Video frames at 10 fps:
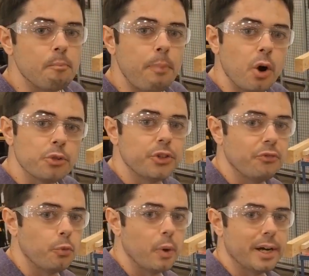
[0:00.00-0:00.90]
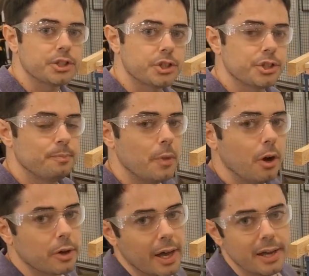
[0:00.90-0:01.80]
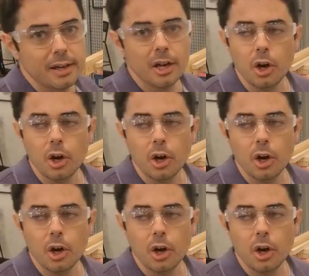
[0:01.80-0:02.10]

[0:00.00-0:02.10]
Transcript: would run great through the Cube